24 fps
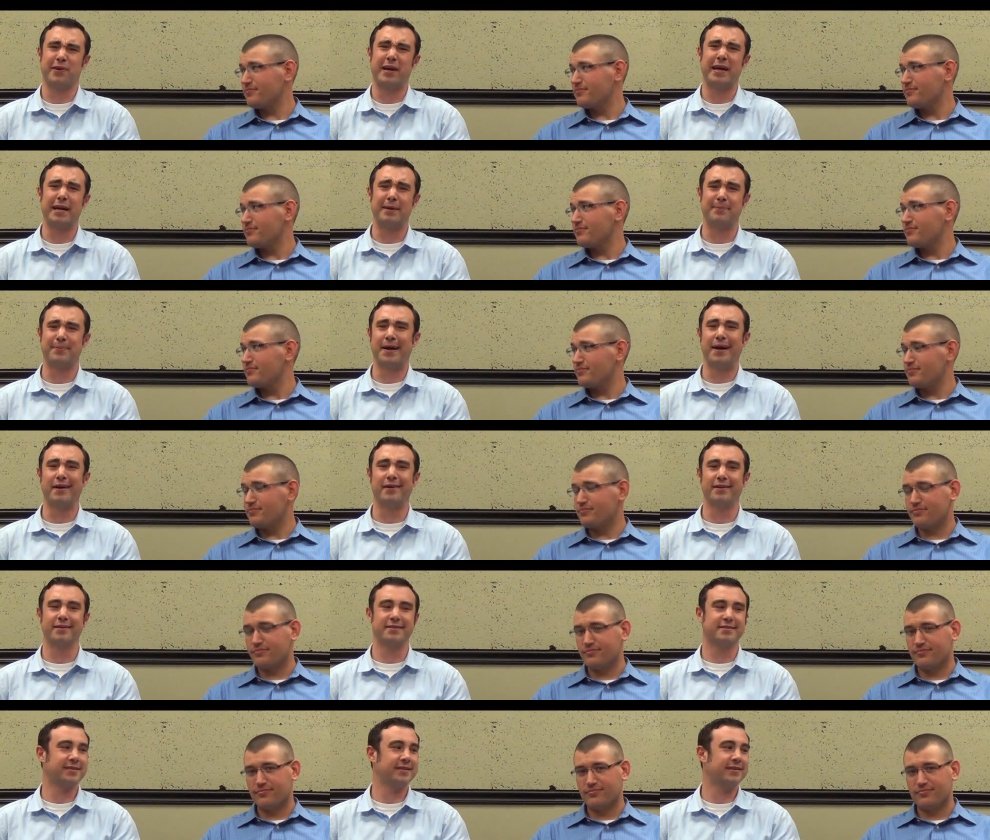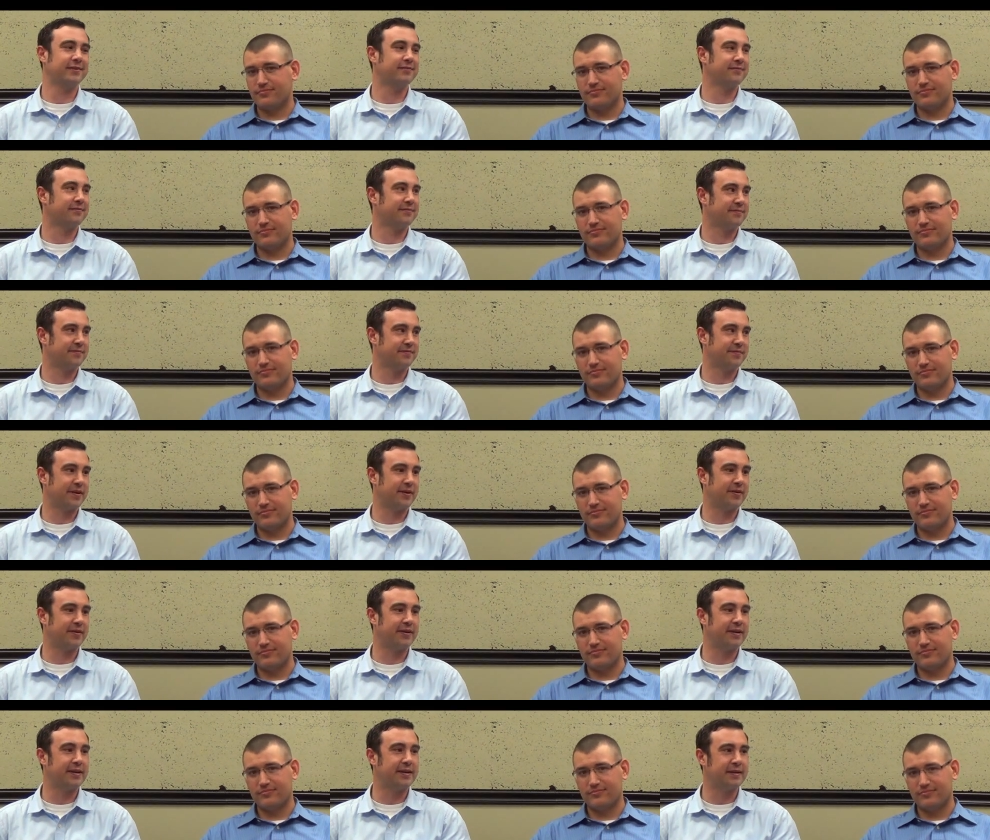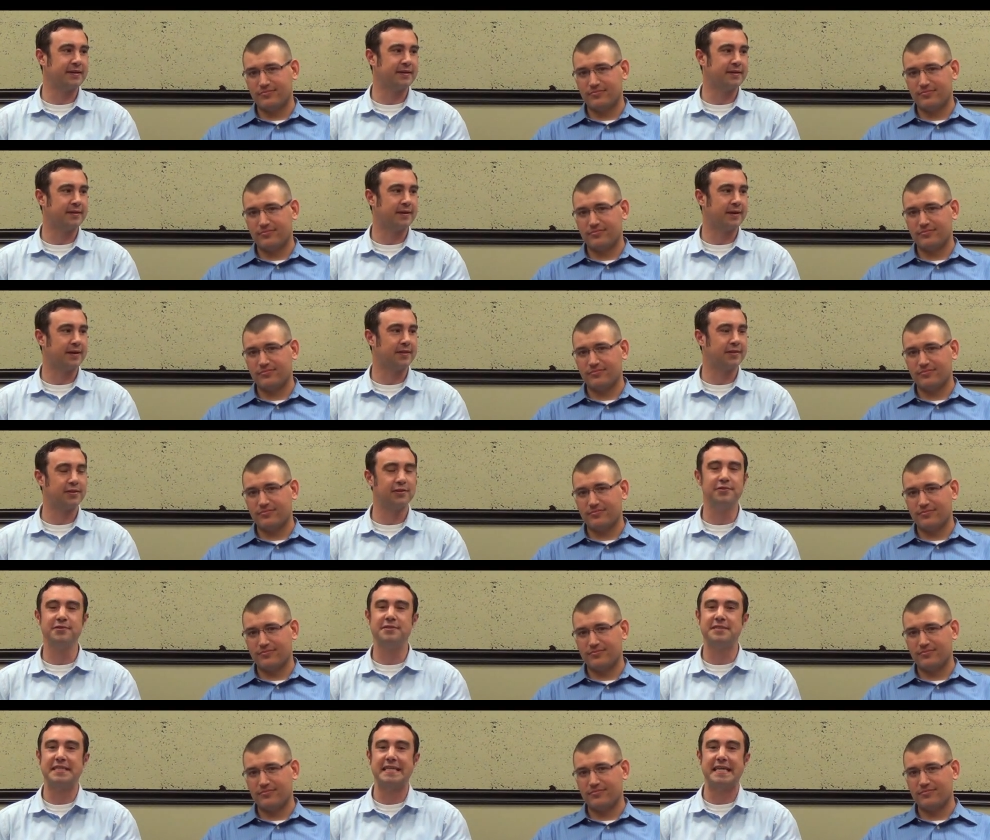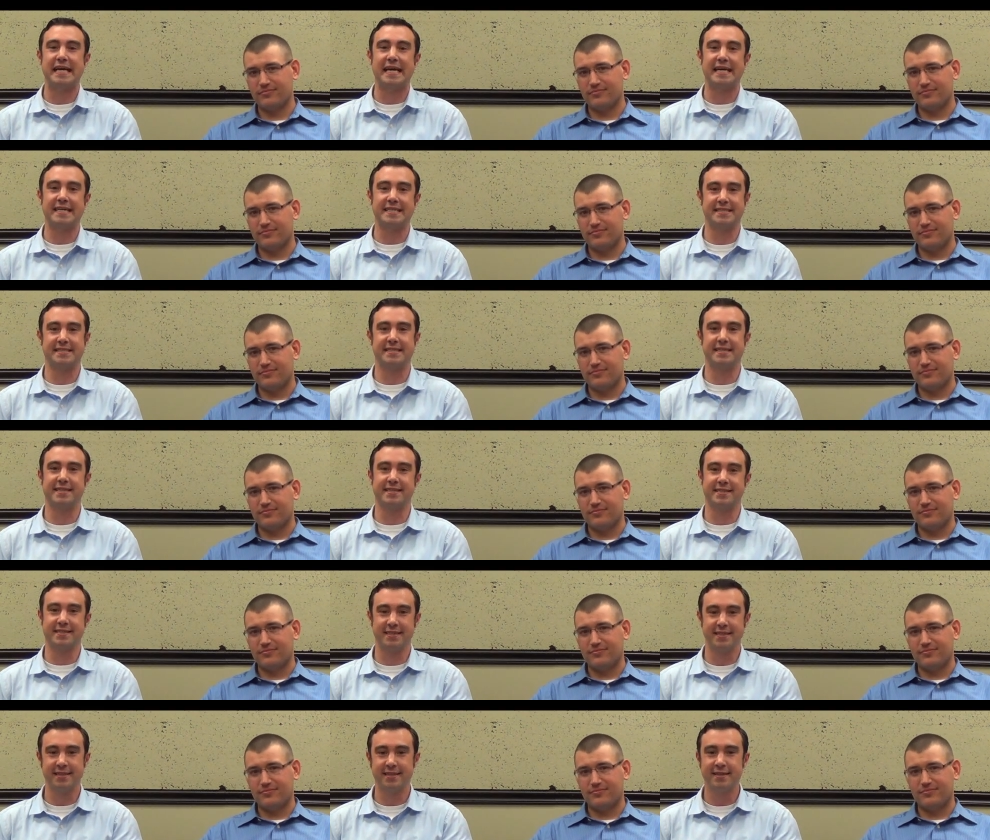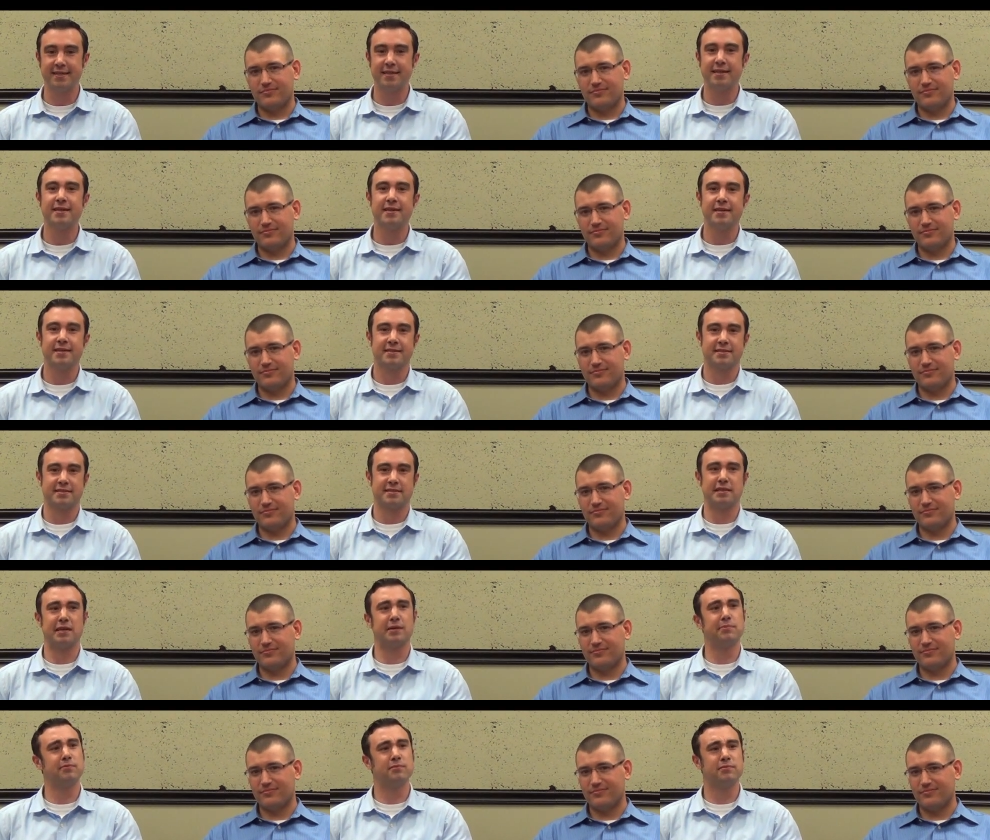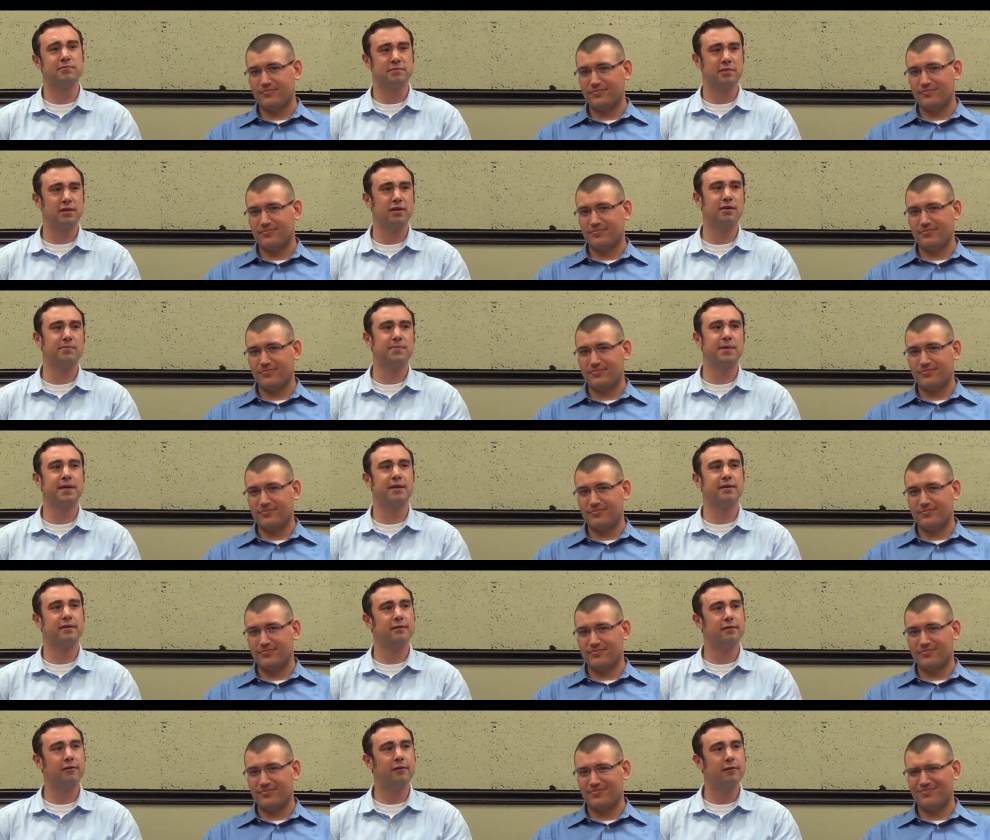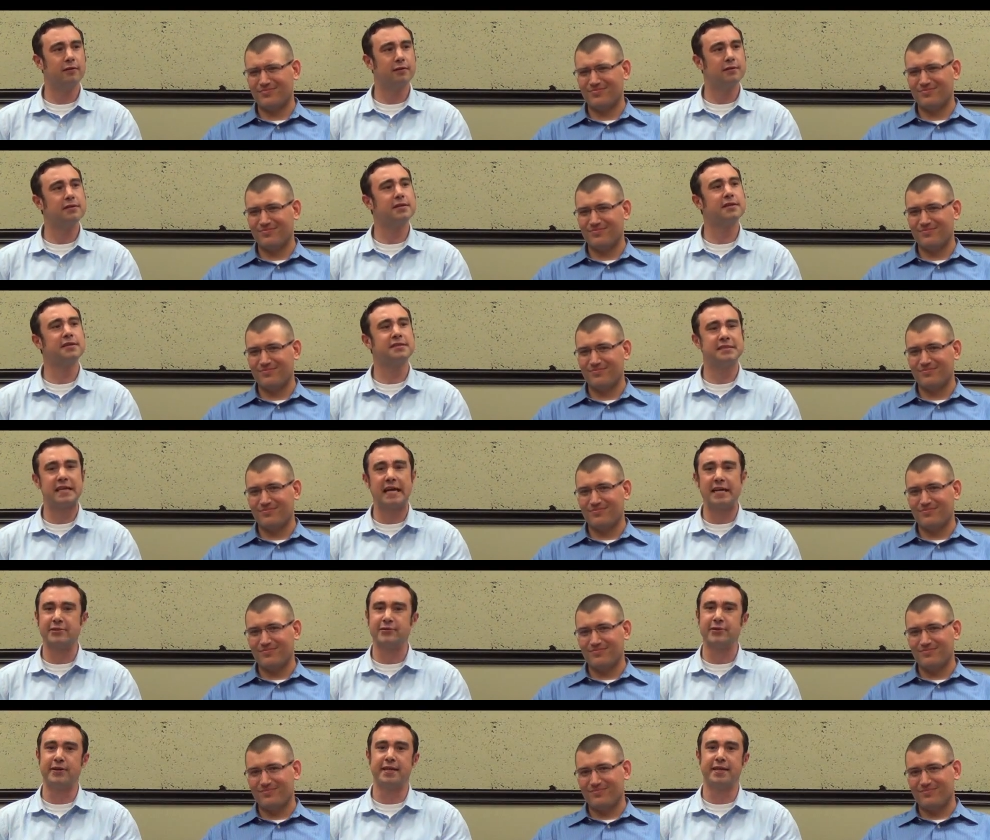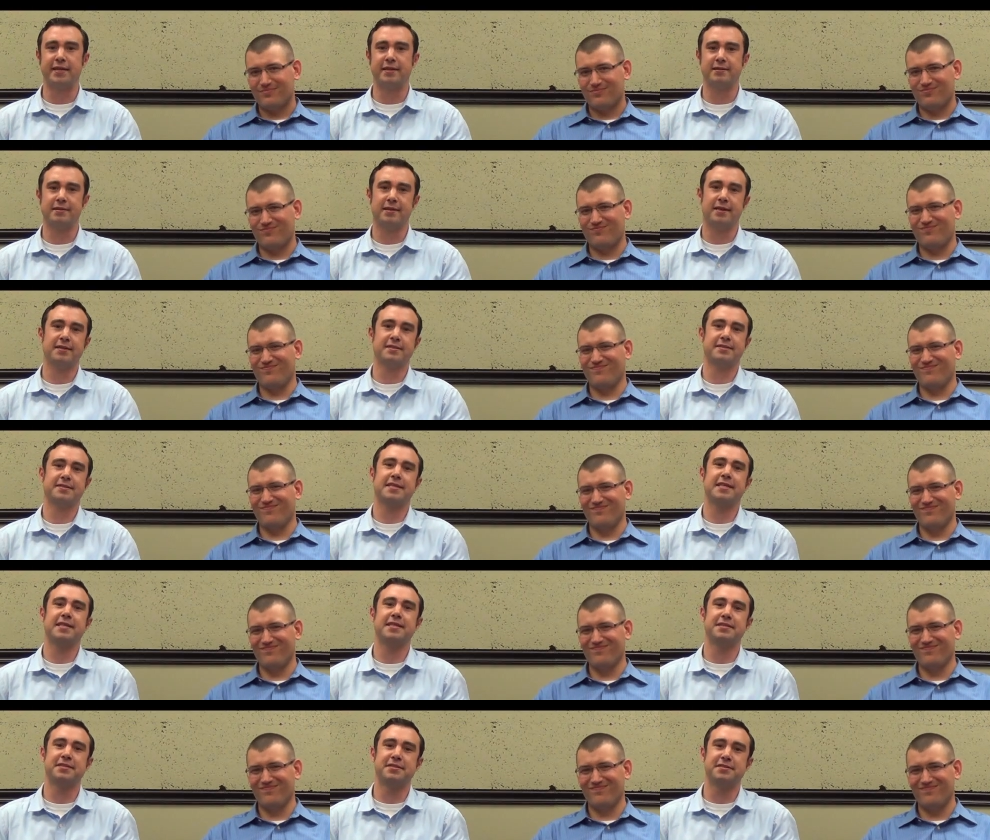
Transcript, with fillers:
Speaker 1: or no, they generated $20,000 after the $15,000 goal